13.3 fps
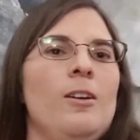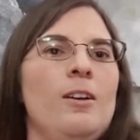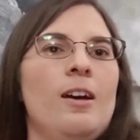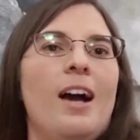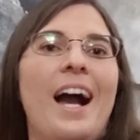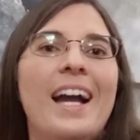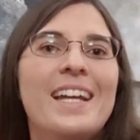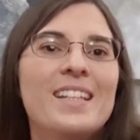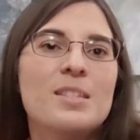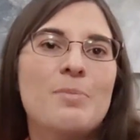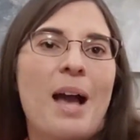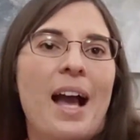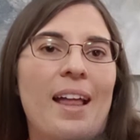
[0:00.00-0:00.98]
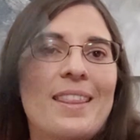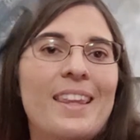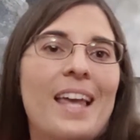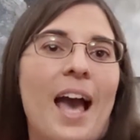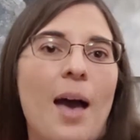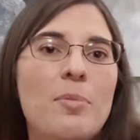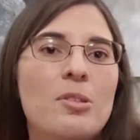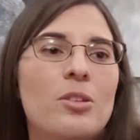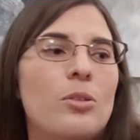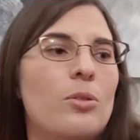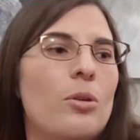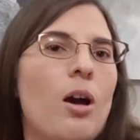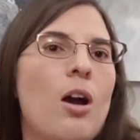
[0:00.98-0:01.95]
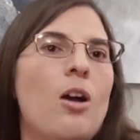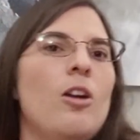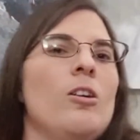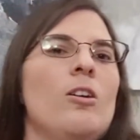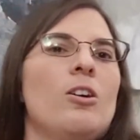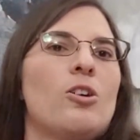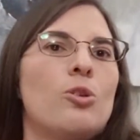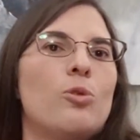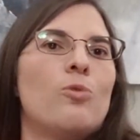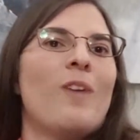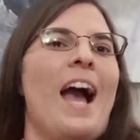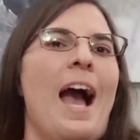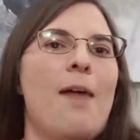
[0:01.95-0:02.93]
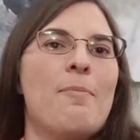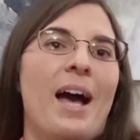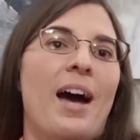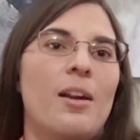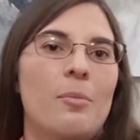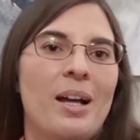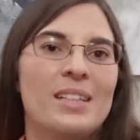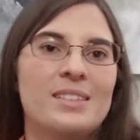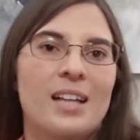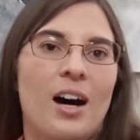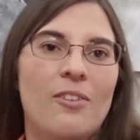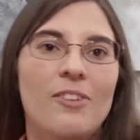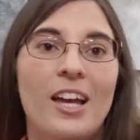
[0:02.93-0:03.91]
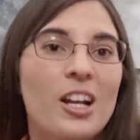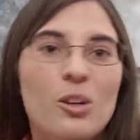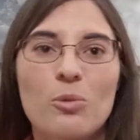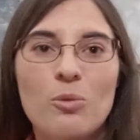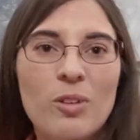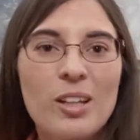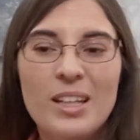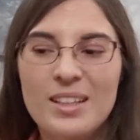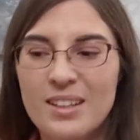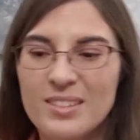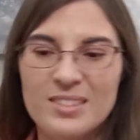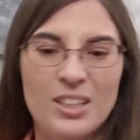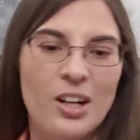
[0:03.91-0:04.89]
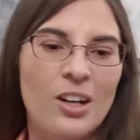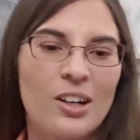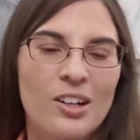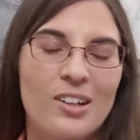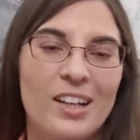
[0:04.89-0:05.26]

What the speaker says: I can smack the absolute crap out of myself and it really doesn't hurt.